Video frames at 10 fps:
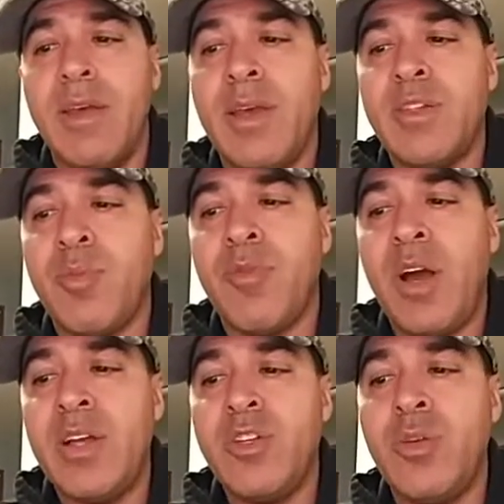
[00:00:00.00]
and to
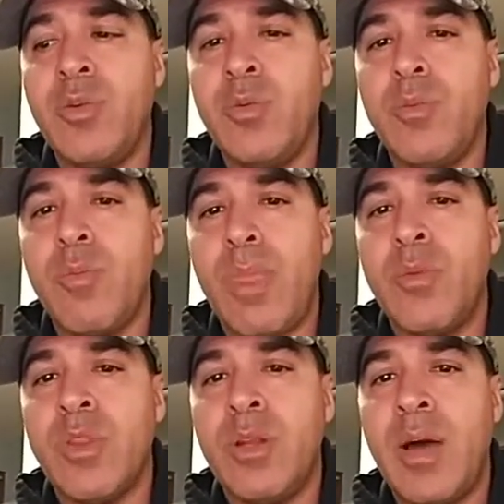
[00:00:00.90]
provide you
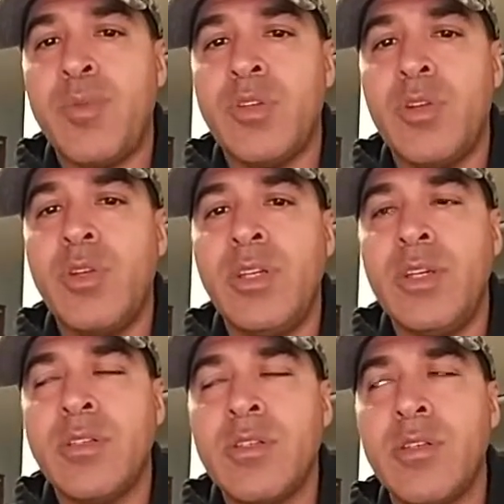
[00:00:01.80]
with an
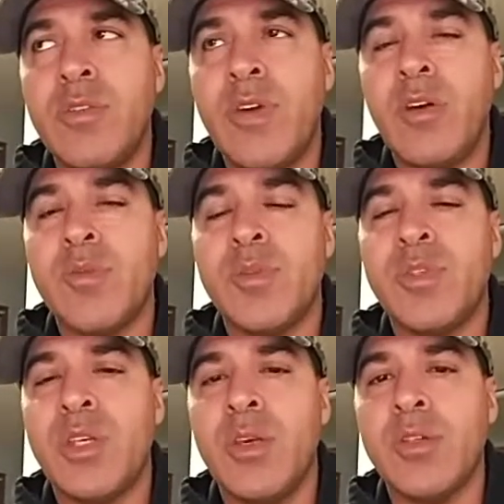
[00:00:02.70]
opportunity to develop some
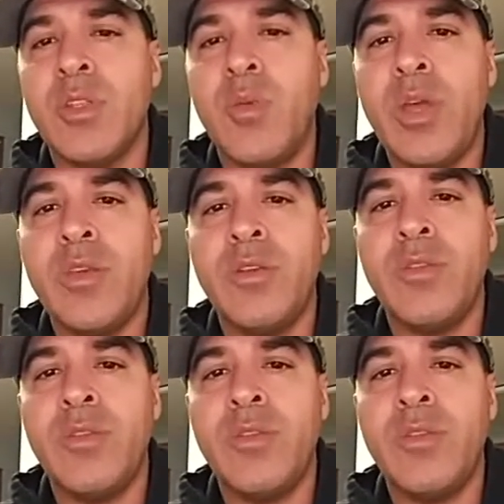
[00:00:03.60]
skills. And the way that you